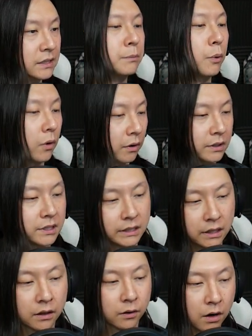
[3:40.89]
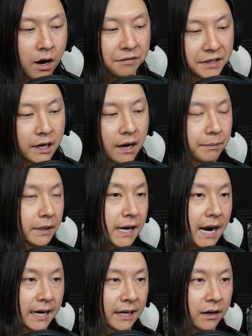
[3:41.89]
to pour into the other coffee cup.
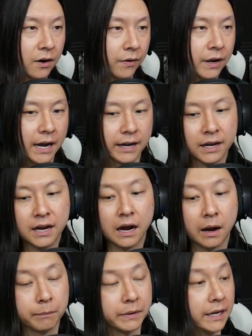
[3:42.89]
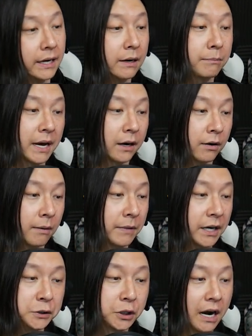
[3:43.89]
Got it, okay. I'm getting better at
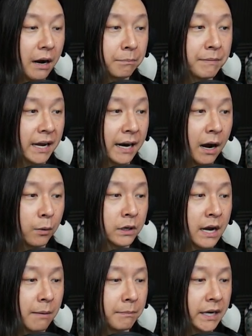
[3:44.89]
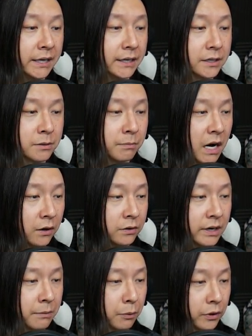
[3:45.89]
my job. Man, I would not make it as a
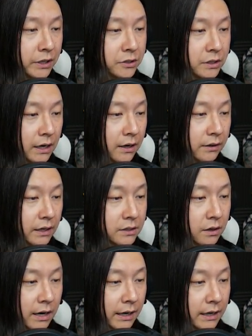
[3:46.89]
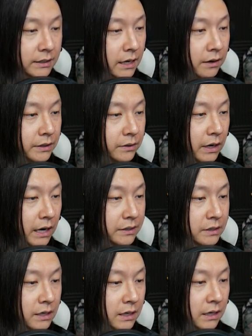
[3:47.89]
modern day barista. That's all I got to tell you
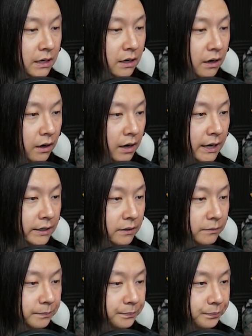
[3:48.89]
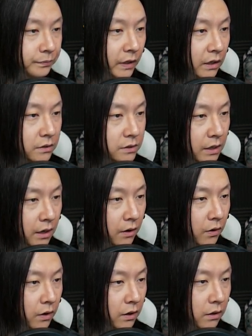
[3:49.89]
guys. All right,
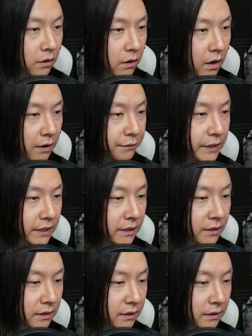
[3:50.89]
so coffee